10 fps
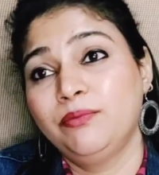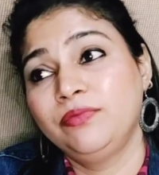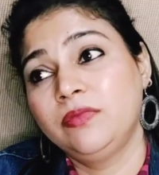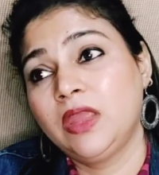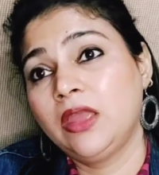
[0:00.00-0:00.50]

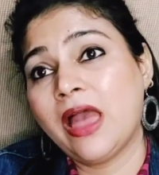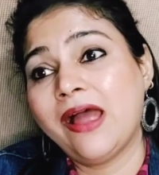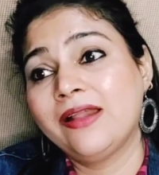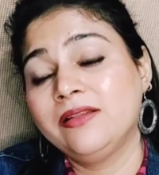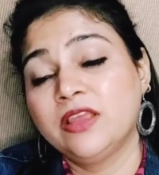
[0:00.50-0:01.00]
They
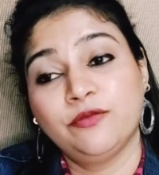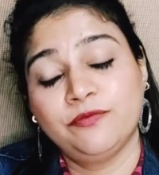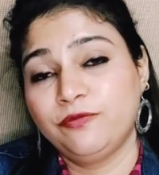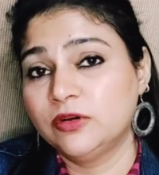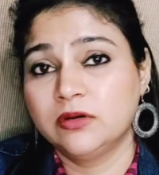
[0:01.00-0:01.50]
had
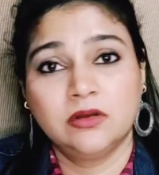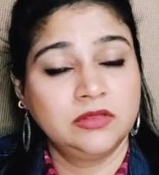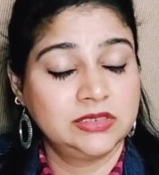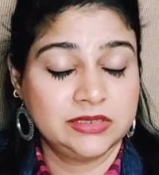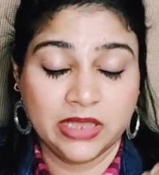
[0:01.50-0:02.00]

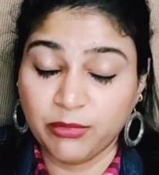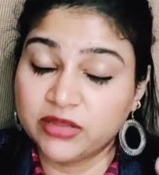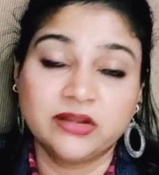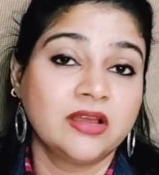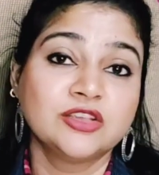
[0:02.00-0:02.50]
their
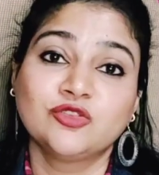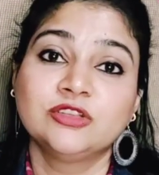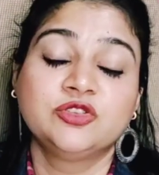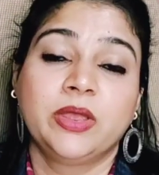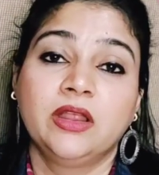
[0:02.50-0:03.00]
mother tongue is
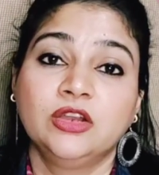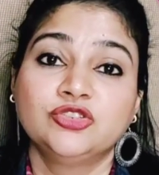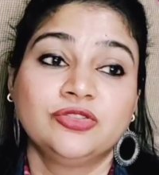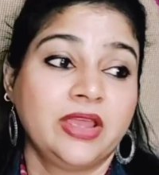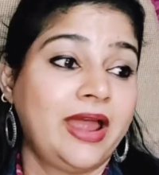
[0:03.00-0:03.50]
also English,
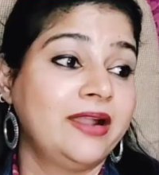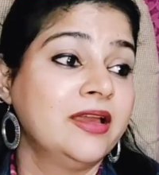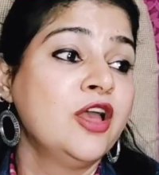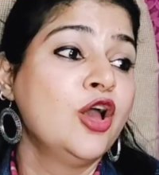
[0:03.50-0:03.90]
so they had